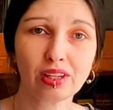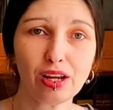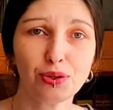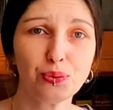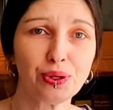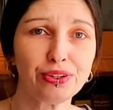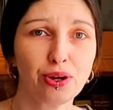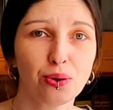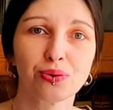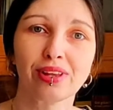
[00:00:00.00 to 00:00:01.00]
you will
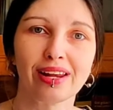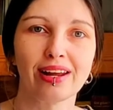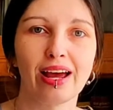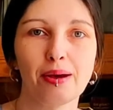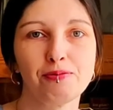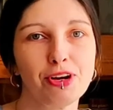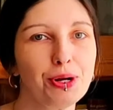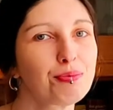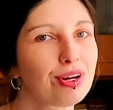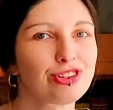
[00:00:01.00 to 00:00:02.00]
know that I am very
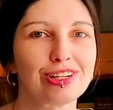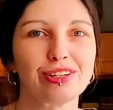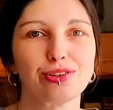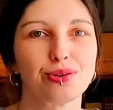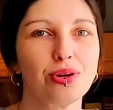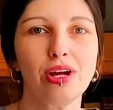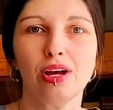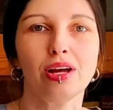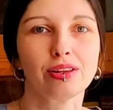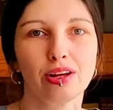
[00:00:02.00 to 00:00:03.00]
much into
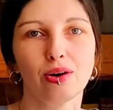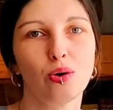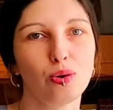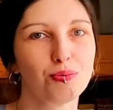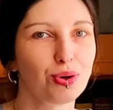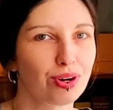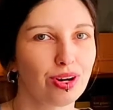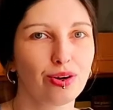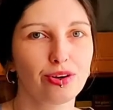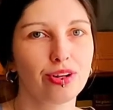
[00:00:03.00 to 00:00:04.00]
the whole Mori
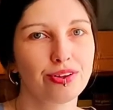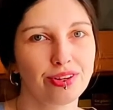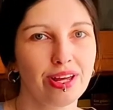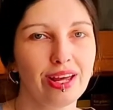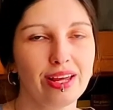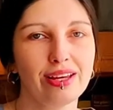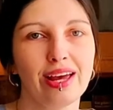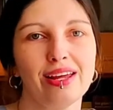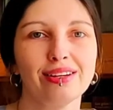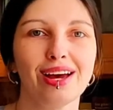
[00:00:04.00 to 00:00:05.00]
girl thing,
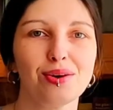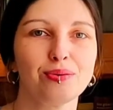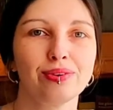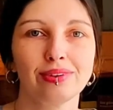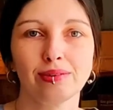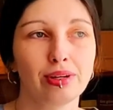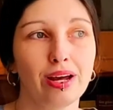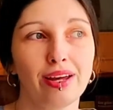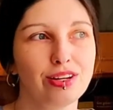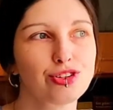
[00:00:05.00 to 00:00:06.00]
and
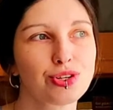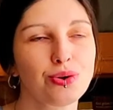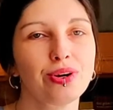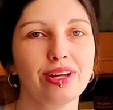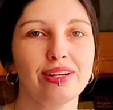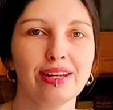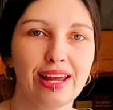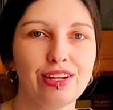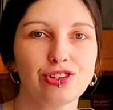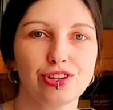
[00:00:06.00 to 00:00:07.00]
I enjoy
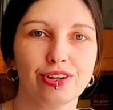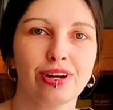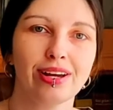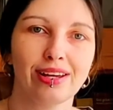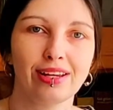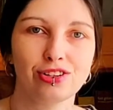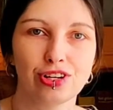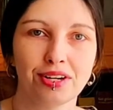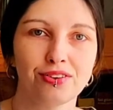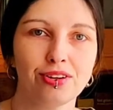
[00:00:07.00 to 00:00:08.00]
nature in
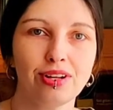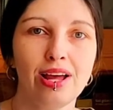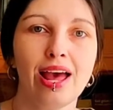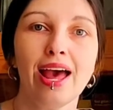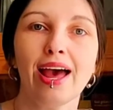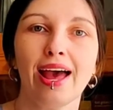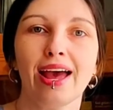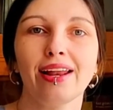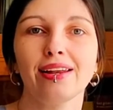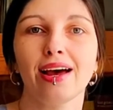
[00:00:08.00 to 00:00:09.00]
general,
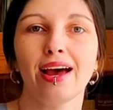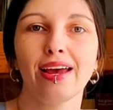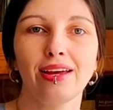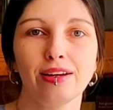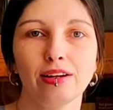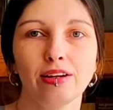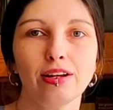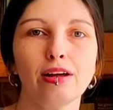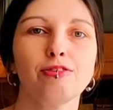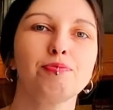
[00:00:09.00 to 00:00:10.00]
and I
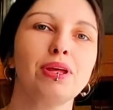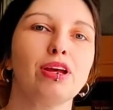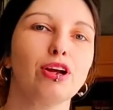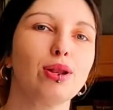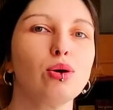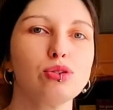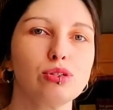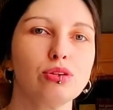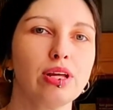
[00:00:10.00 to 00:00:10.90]
love being close to